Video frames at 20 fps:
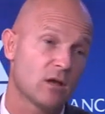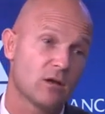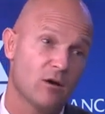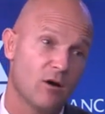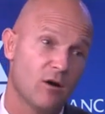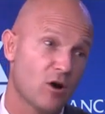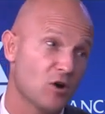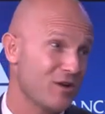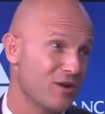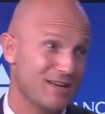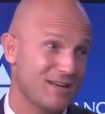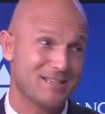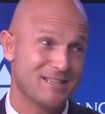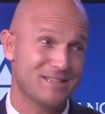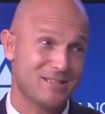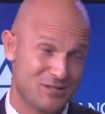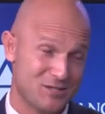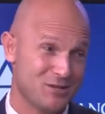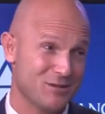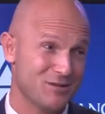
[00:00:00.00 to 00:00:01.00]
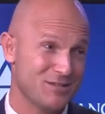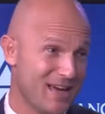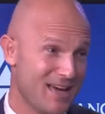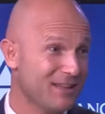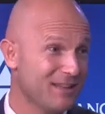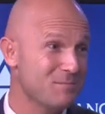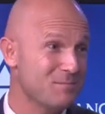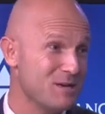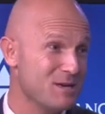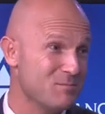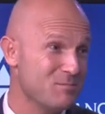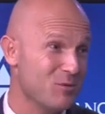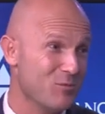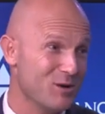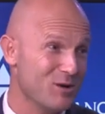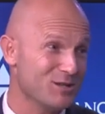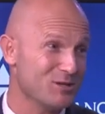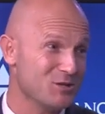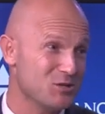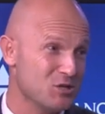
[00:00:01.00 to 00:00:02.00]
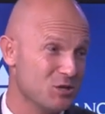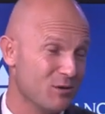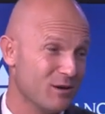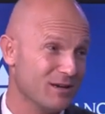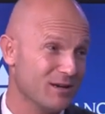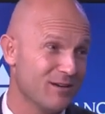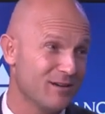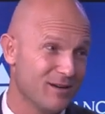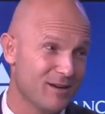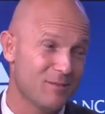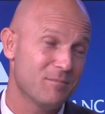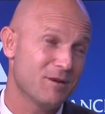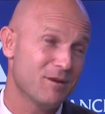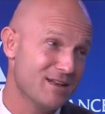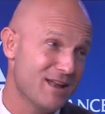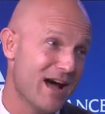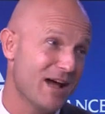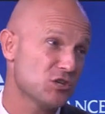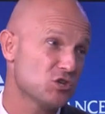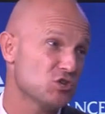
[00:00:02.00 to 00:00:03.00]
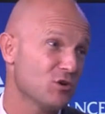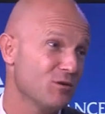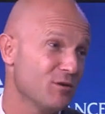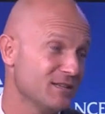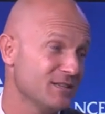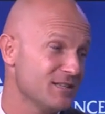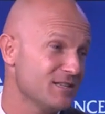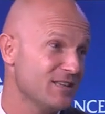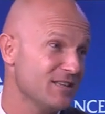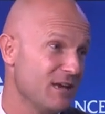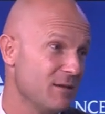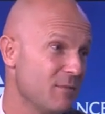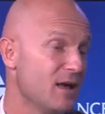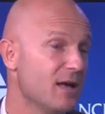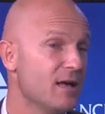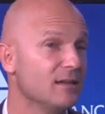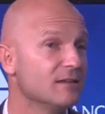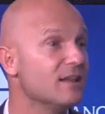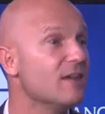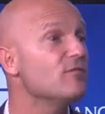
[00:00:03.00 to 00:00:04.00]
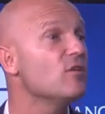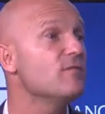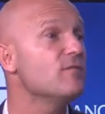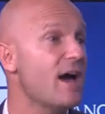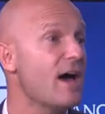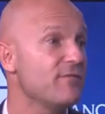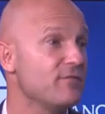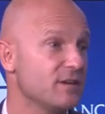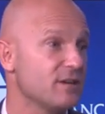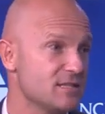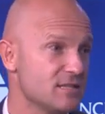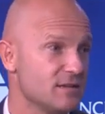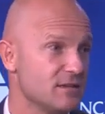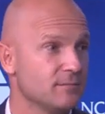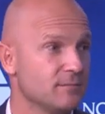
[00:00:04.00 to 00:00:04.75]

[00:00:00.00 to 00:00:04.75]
are great at still telling people what they're doing, but not showing the same level of efficacy.